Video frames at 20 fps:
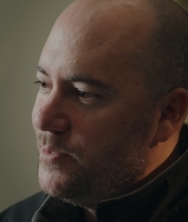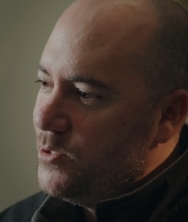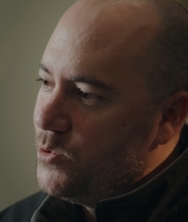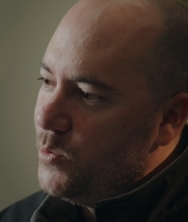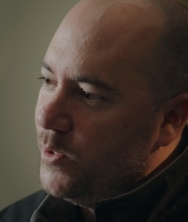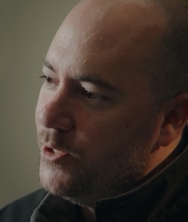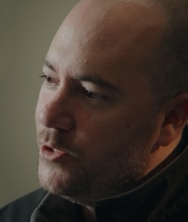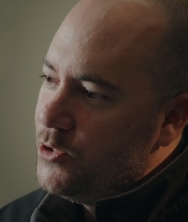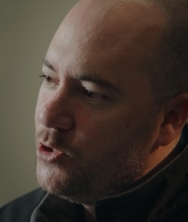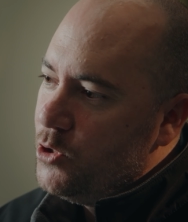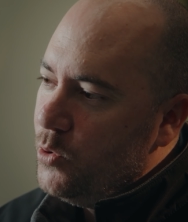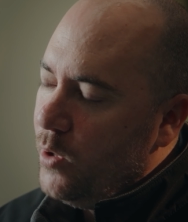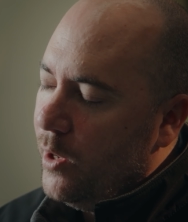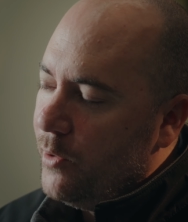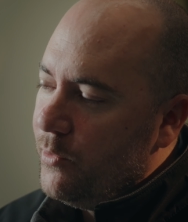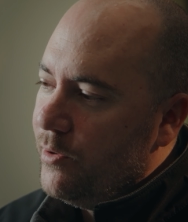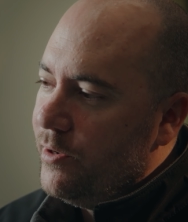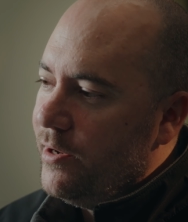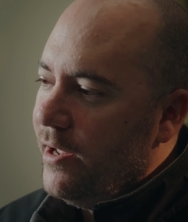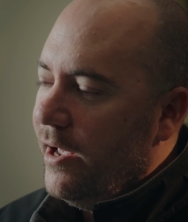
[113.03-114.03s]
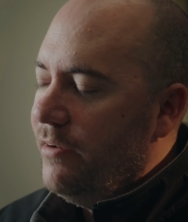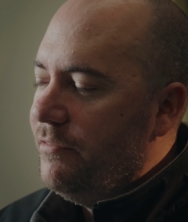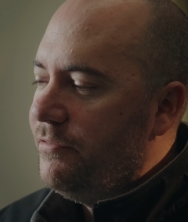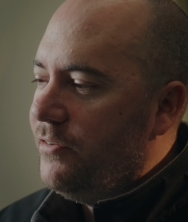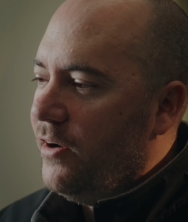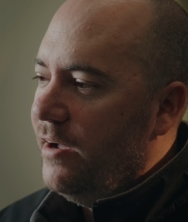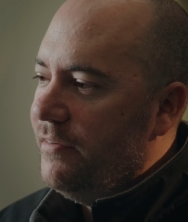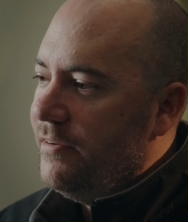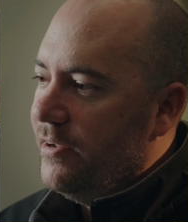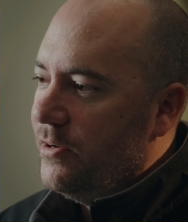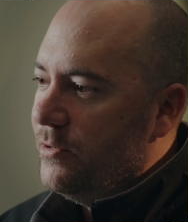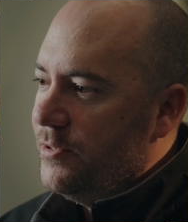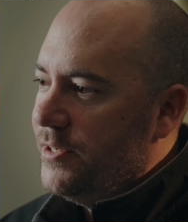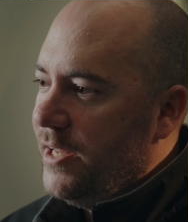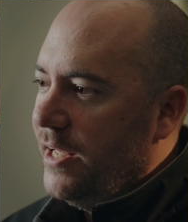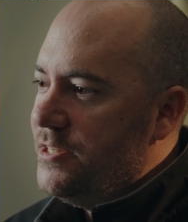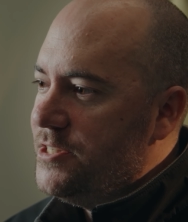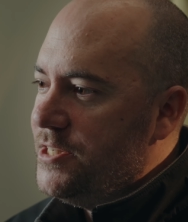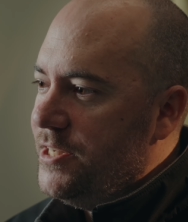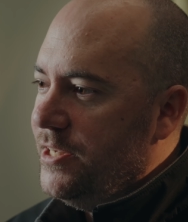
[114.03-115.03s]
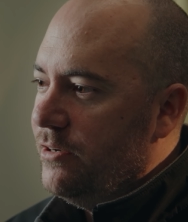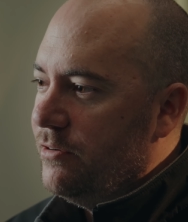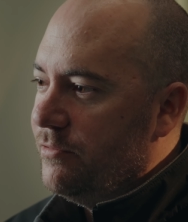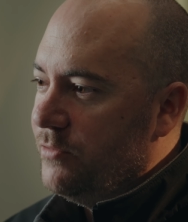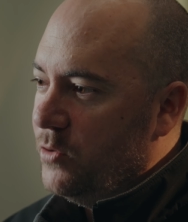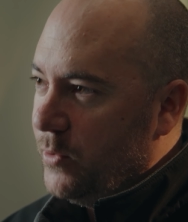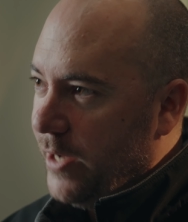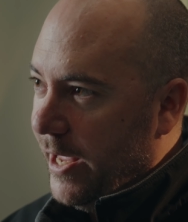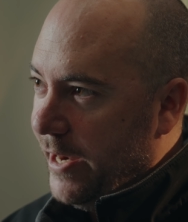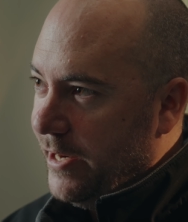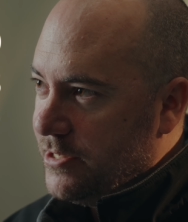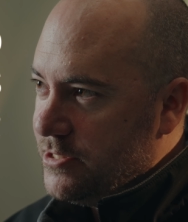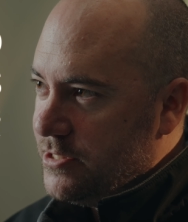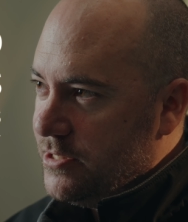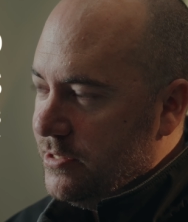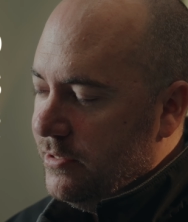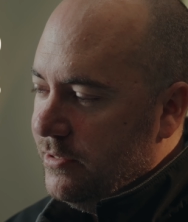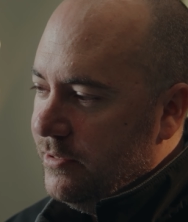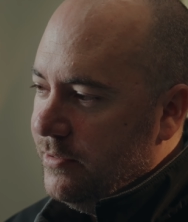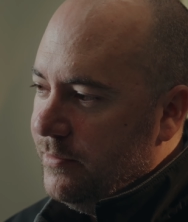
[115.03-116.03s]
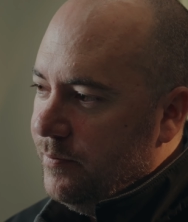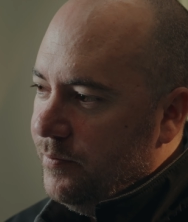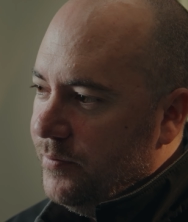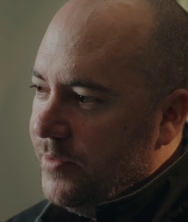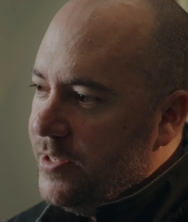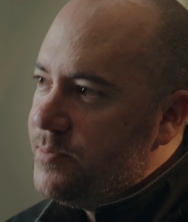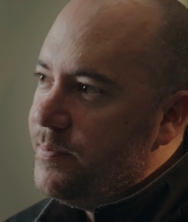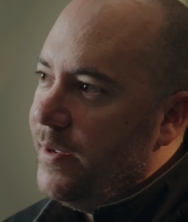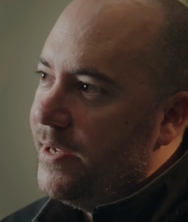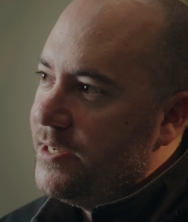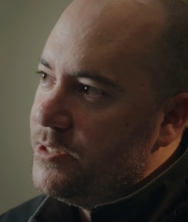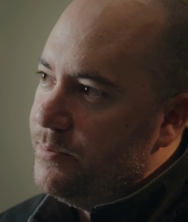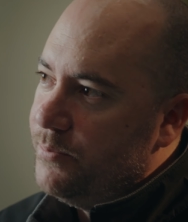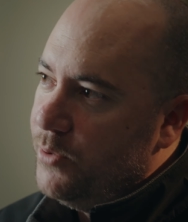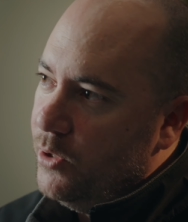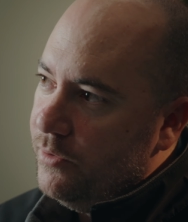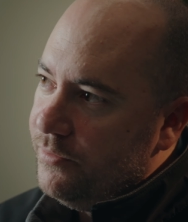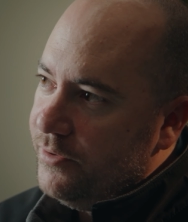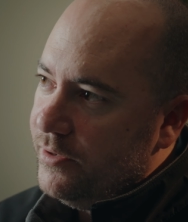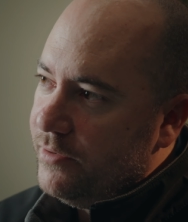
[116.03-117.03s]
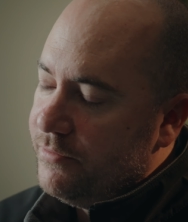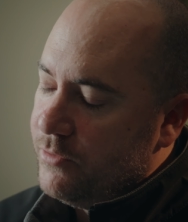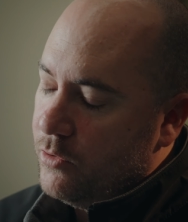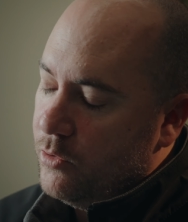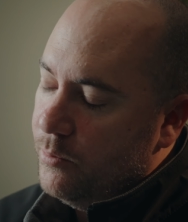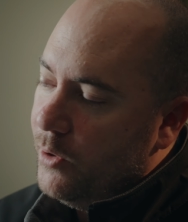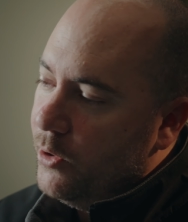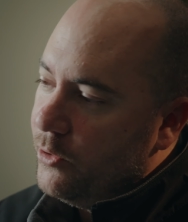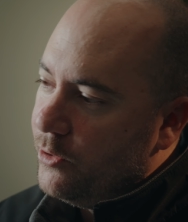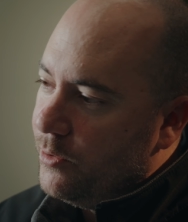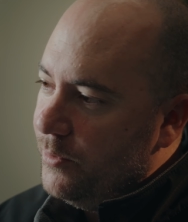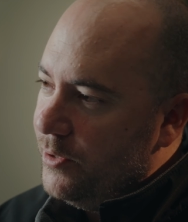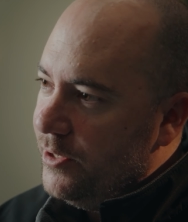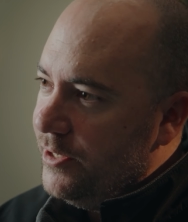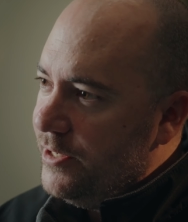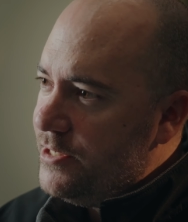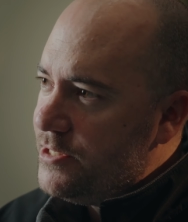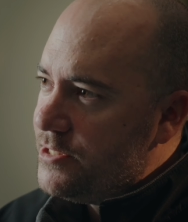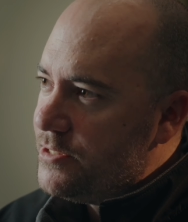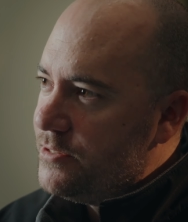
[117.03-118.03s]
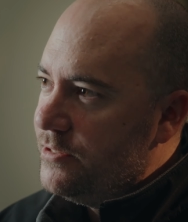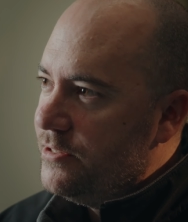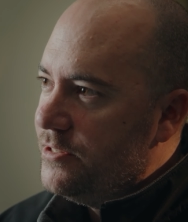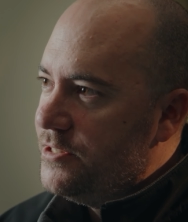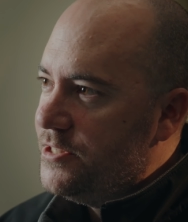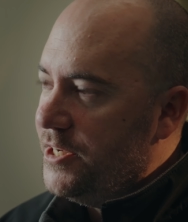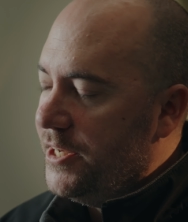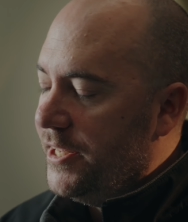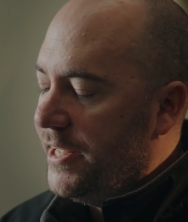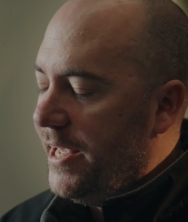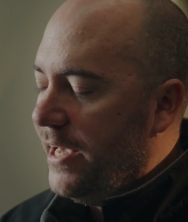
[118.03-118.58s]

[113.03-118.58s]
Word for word: between 200 and 500 tonnes a year of organics. This makes it perfect for remote communities, city